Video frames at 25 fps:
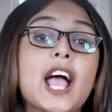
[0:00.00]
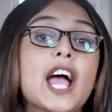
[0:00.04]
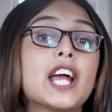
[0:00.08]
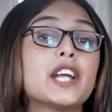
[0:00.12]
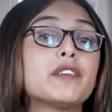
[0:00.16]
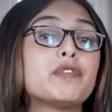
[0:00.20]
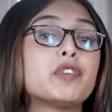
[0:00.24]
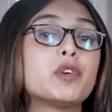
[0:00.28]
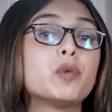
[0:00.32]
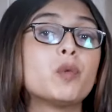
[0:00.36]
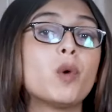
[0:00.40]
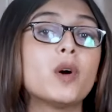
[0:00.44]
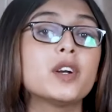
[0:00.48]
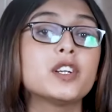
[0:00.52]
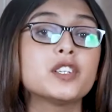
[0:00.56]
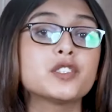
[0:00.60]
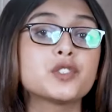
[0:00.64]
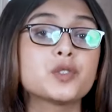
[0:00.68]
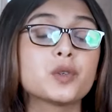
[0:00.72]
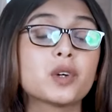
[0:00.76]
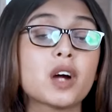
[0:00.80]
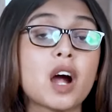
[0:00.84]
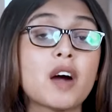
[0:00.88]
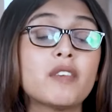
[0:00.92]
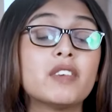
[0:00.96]
And if you want us
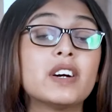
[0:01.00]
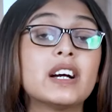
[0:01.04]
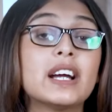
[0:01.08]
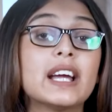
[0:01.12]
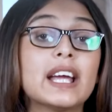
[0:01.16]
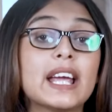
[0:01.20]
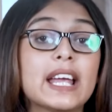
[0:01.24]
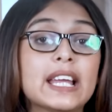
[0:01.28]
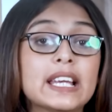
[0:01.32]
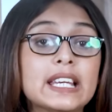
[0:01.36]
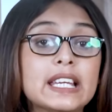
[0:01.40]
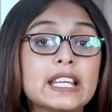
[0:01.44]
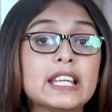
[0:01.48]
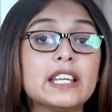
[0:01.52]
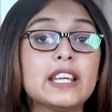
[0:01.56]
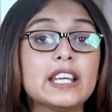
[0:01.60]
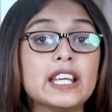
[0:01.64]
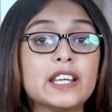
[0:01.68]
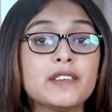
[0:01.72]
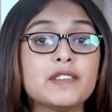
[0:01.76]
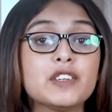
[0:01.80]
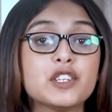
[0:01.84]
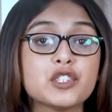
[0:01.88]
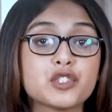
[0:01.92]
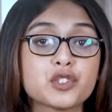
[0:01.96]
to cover any
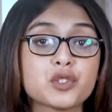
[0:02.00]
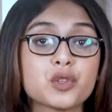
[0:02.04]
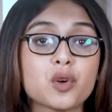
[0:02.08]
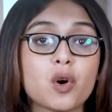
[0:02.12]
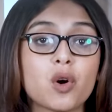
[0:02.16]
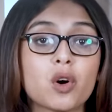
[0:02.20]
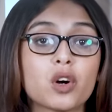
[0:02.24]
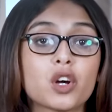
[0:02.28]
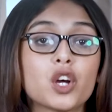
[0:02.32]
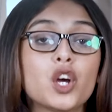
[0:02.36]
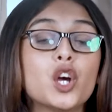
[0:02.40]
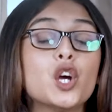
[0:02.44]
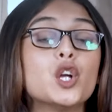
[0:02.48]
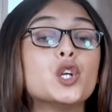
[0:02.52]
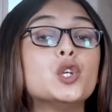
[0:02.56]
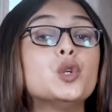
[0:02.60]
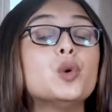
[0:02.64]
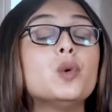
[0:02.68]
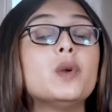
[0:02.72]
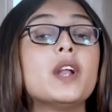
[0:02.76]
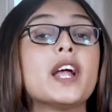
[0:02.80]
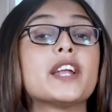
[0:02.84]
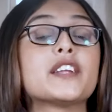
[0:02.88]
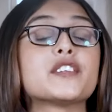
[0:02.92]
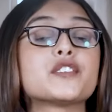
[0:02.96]
EV stock, do
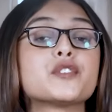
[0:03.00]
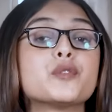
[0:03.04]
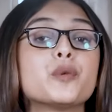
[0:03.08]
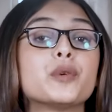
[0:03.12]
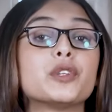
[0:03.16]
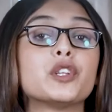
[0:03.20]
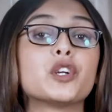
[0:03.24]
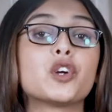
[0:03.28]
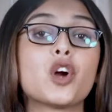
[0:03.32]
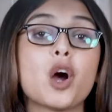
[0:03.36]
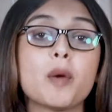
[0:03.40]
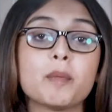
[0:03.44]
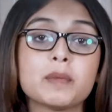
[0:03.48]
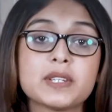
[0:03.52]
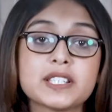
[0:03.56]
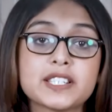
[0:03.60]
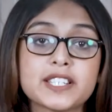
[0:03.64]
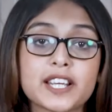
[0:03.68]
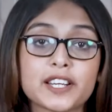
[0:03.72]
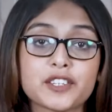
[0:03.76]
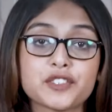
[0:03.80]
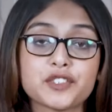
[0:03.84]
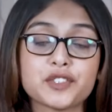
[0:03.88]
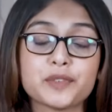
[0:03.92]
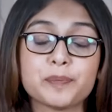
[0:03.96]
let us know in the comment
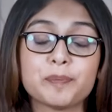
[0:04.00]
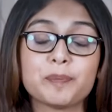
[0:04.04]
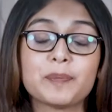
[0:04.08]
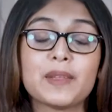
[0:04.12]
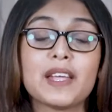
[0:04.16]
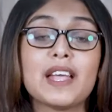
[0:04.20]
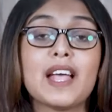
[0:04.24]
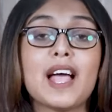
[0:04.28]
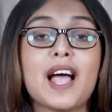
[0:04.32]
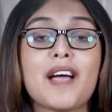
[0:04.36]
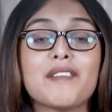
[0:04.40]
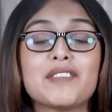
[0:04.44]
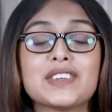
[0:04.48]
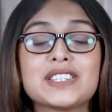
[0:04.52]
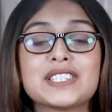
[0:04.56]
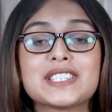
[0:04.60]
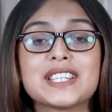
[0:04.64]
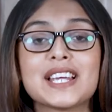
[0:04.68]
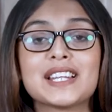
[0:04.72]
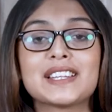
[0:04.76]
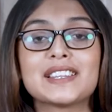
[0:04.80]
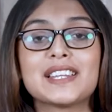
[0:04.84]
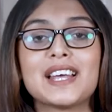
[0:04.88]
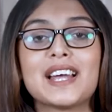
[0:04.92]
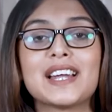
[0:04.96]
section. Having
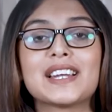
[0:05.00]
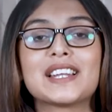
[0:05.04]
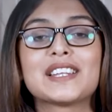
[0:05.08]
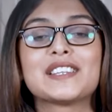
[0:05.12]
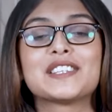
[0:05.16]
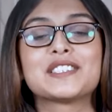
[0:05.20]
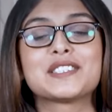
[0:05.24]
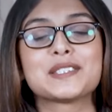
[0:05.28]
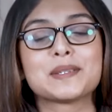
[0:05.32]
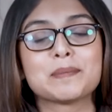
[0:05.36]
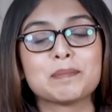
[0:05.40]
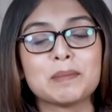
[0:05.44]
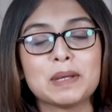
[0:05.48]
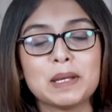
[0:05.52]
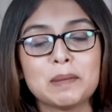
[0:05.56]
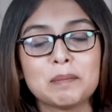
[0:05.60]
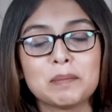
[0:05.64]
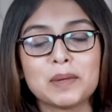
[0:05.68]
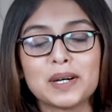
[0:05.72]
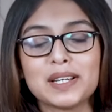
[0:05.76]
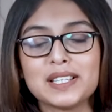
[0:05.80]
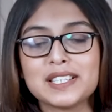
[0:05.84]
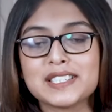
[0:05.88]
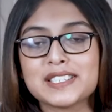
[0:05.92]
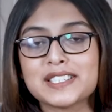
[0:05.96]
said that, this is me,
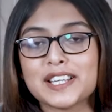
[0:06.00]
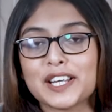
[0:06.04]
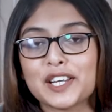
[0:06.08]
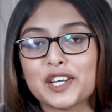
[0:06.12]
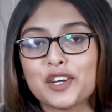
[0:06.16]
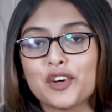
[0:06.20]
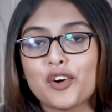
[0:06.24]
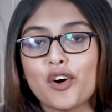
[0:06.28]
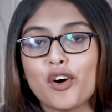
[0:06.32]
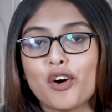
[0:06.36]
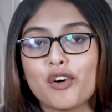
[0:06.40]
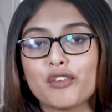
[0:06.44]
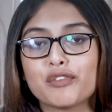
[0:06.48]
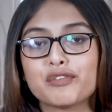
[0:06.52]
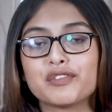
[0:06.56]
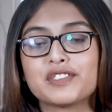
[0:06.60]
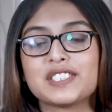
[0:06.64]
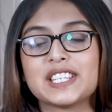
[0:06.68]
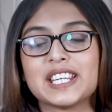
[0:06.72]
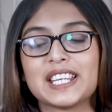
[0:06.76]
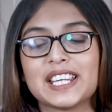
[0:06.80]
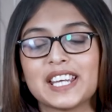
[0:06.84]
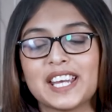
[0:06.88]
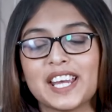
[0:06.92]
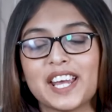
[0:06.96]
Merlin, signing off.
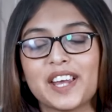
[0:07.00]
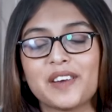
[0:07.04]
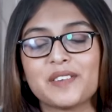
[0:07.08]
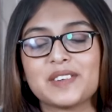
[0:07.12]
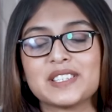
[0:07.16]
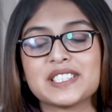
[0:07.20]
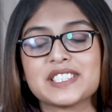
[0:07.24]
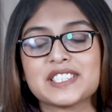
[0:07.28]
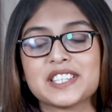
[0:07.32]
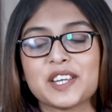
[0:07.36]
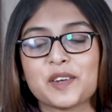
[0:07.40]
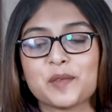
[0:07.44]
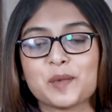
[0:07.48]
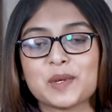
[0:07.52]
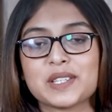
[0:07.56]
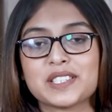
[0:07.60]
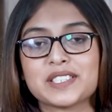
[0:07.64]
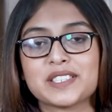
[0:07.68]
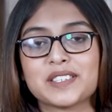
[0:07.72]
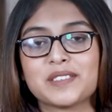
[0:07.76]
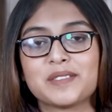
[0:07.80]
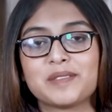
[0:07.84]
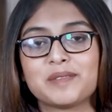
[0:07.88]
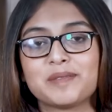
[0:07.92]
Take care and stay invested.